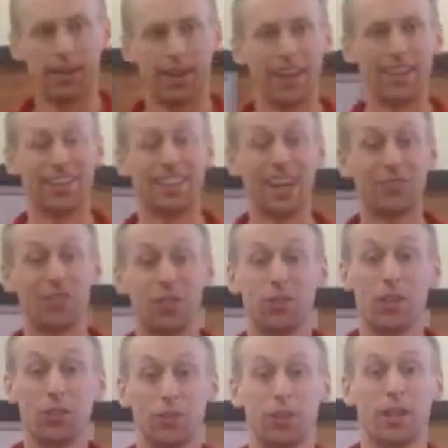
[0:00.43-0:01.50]
Hey, good
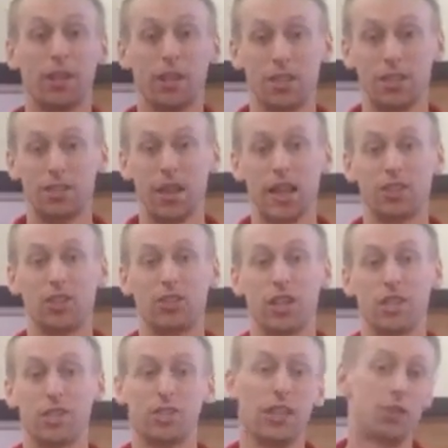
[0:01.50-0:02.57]
afternoon, everybody. This is Dr.
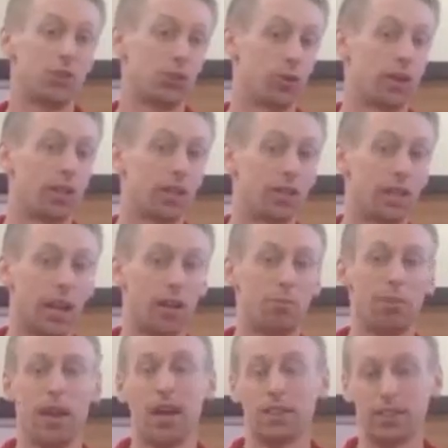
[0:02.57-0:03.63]
Jason at Trinity
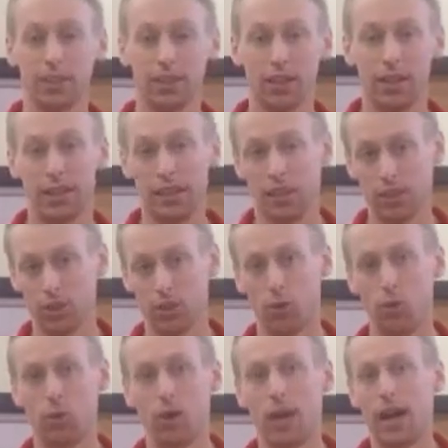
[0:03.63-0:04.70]
Chiropractic.
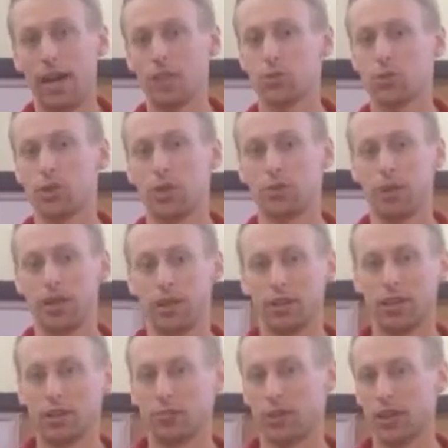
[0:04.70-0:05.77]
So, I just wanted to make
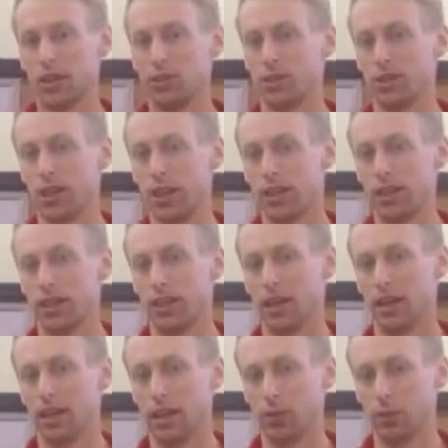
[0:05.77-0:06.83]
another video today,
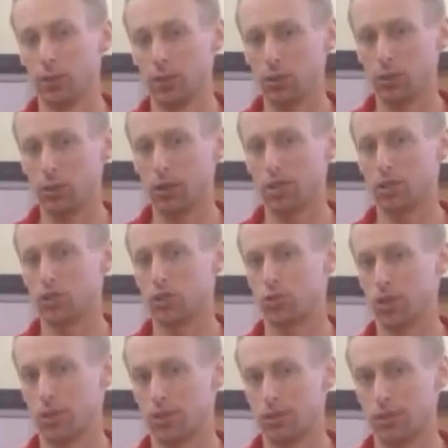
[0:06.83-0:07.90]
and I really wanted to
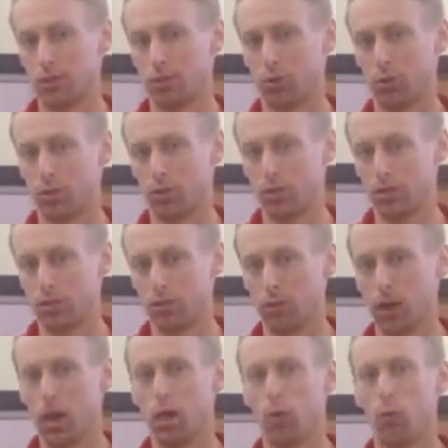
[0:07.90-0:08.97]
stress the importance of
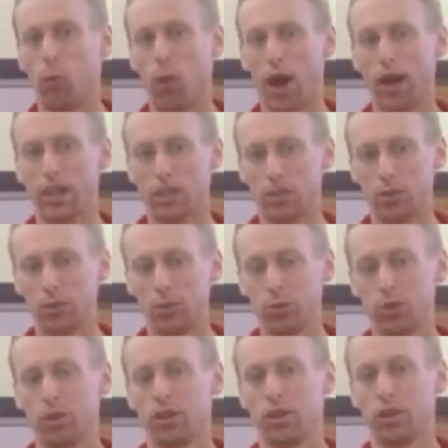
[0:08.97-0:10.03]
why
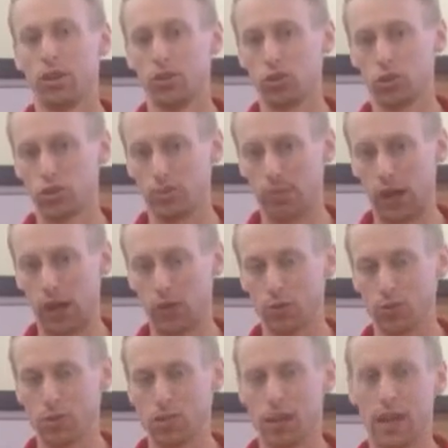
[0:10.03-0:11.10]
you, your
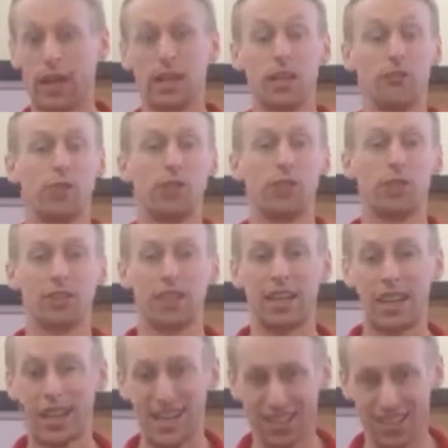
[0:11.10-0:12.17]
spouse, and even your
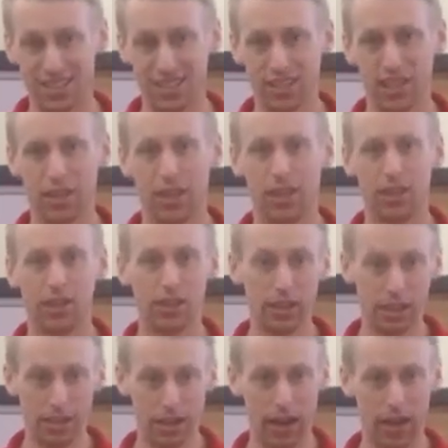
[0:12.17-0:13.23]
kids
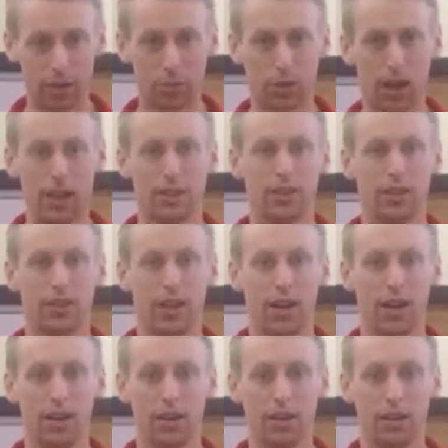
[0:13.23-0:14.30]
need chiropractic
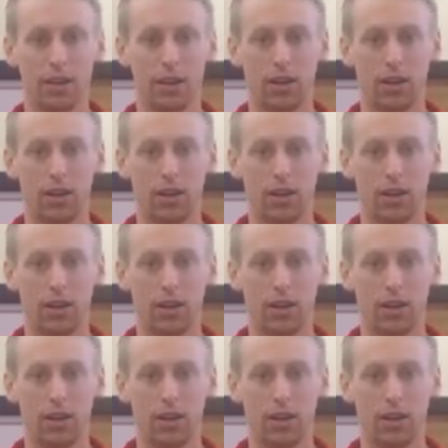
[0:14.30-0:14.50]
care.